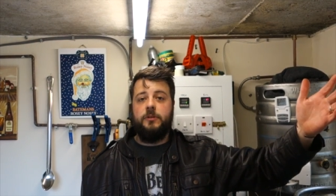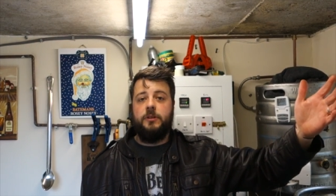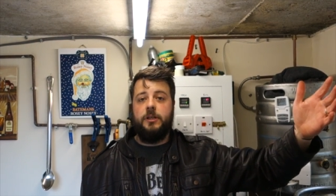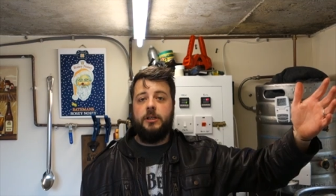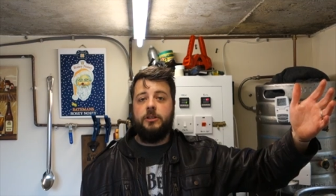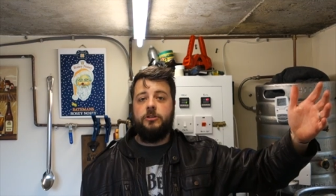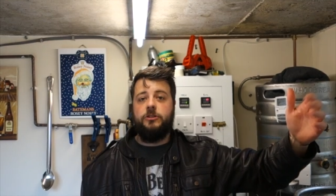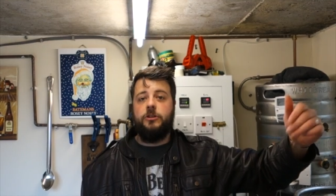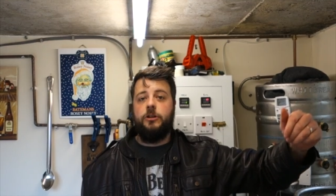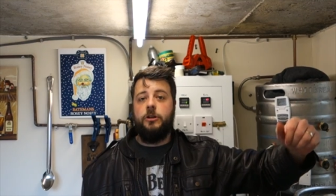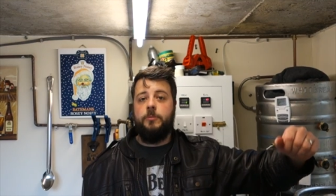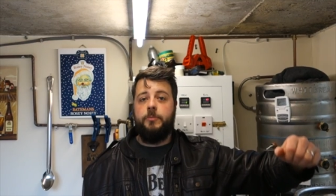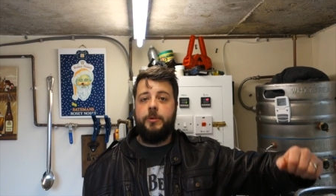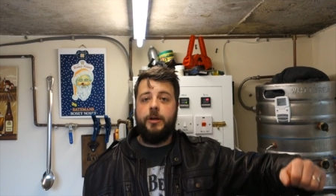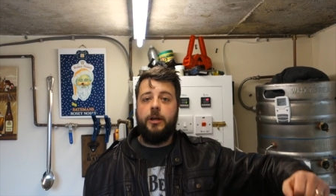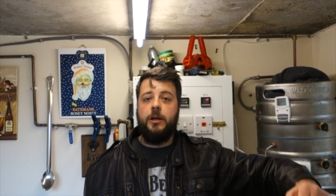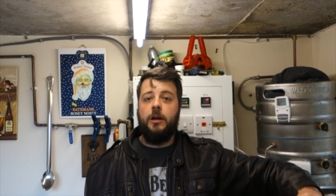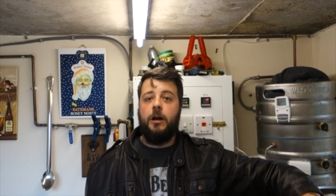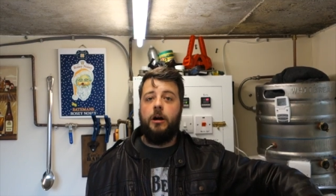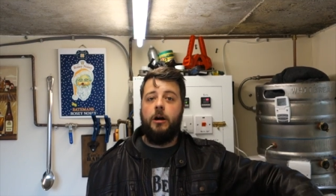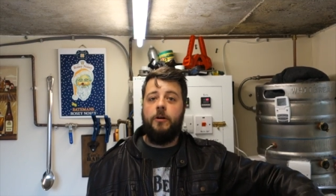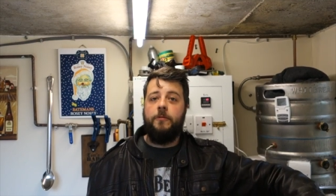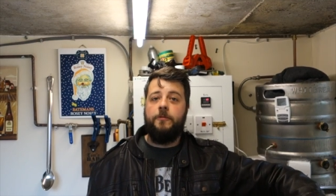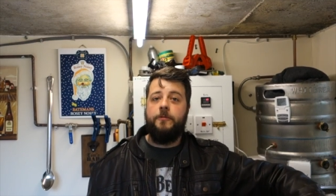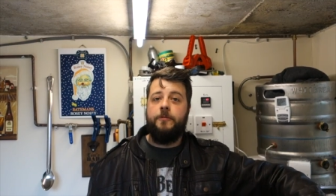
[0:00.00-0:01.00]
it's going to be
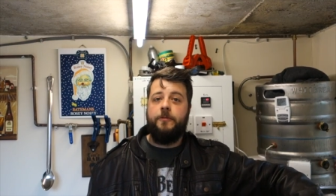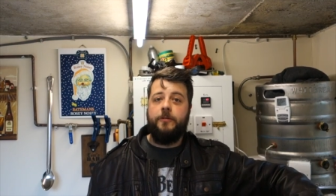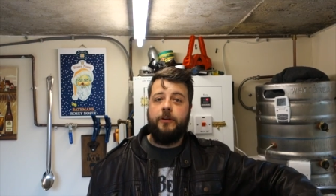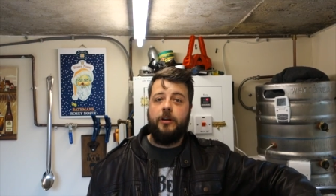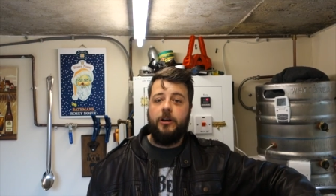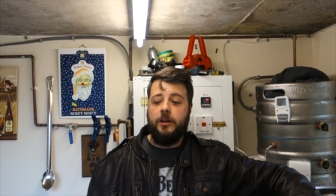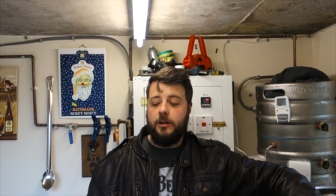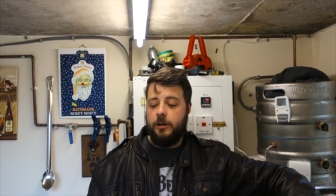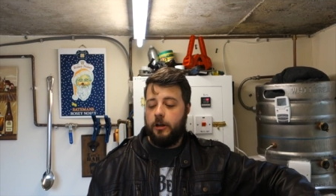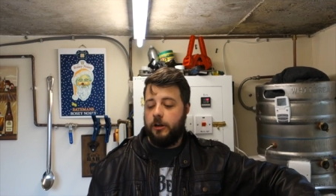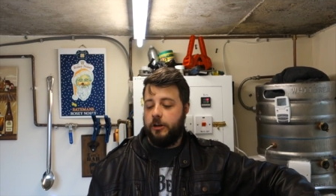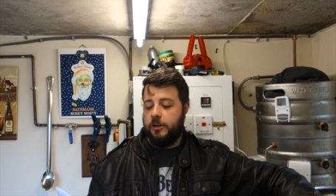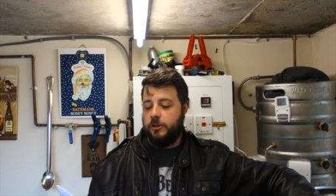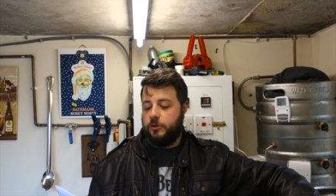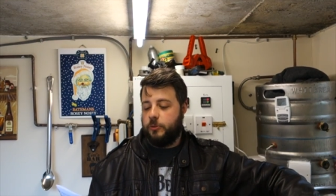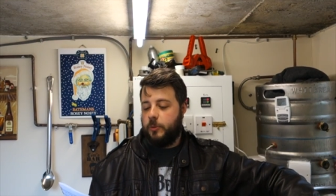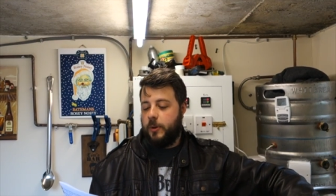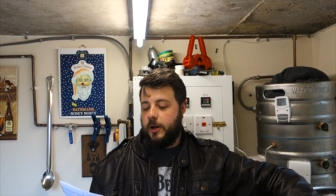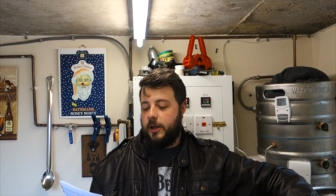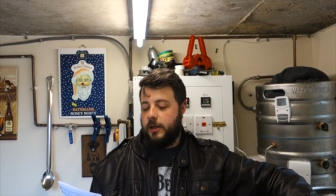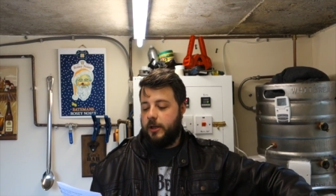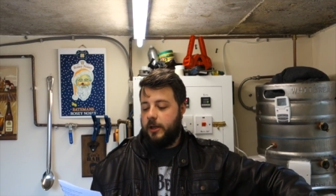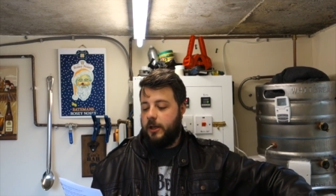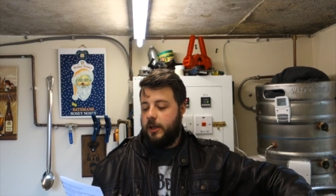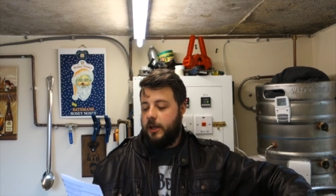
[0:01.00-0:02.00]
off and on its
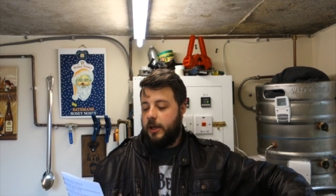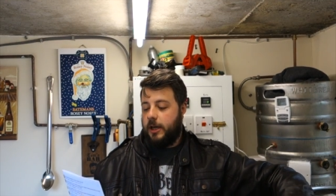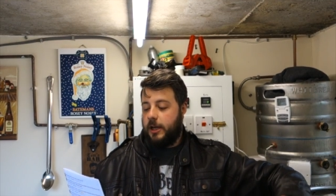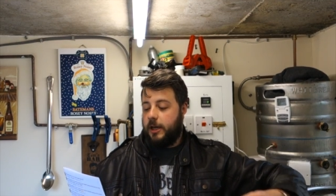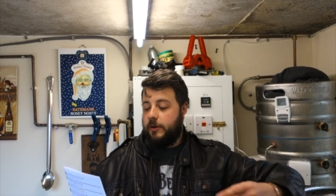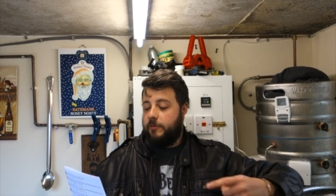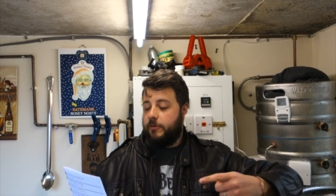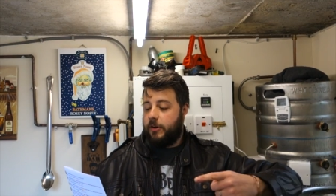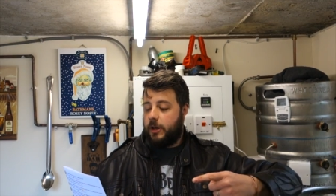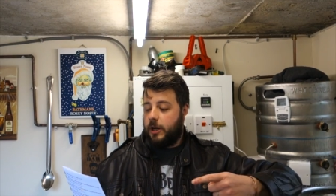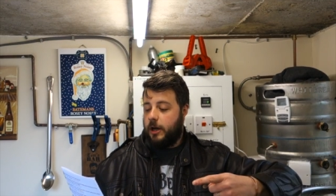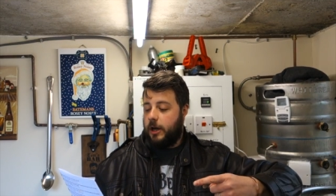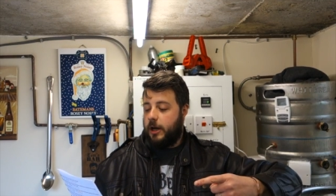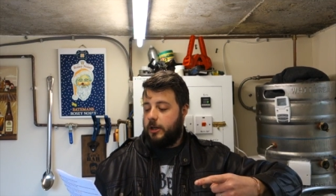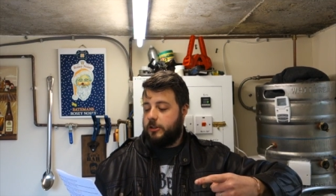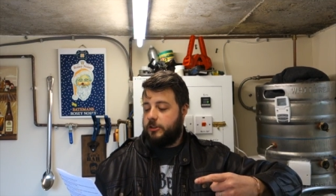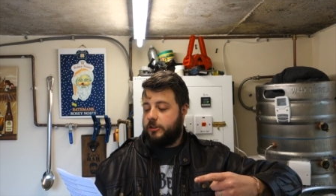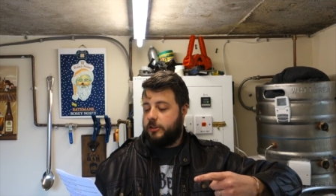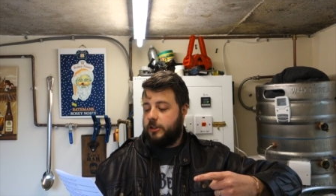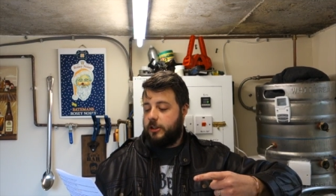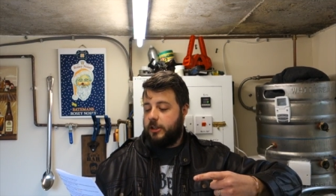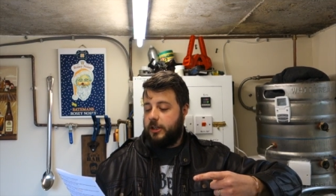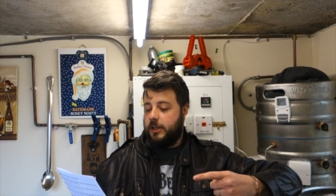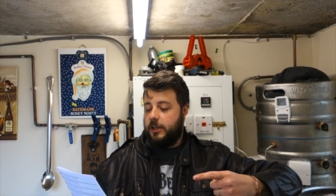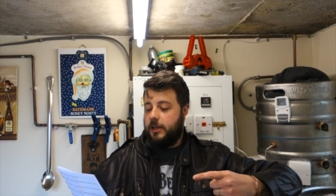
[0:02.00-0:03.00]
way. And in regards
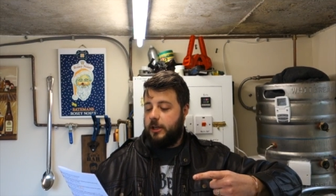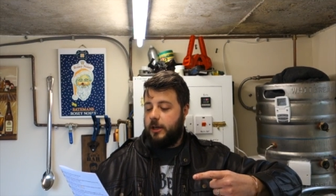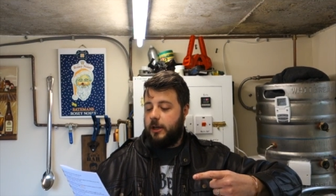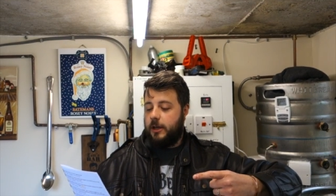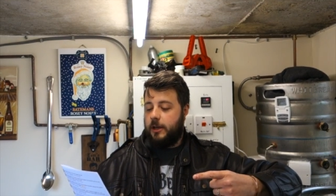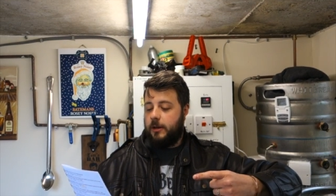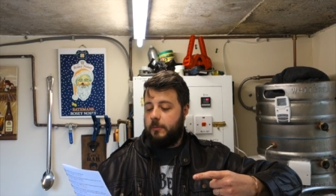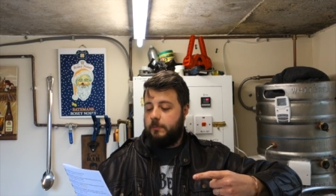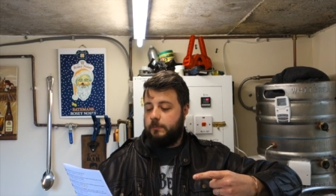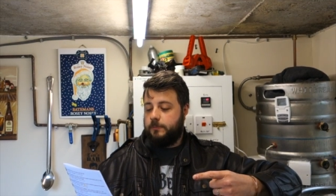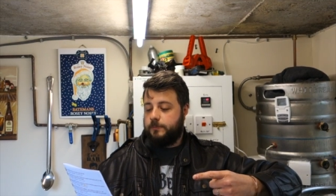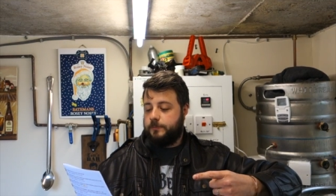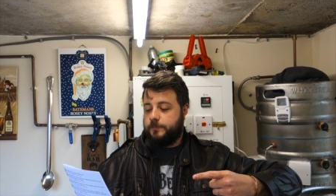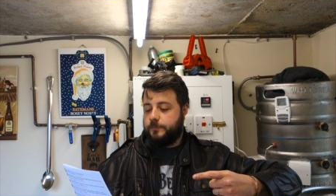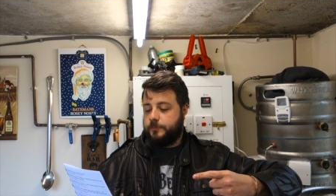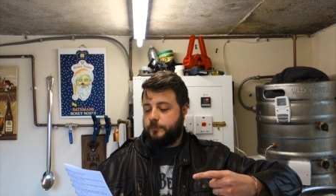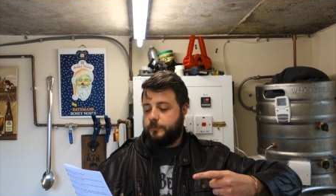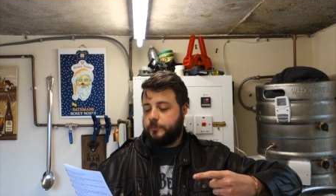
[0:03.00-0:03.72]
to the um,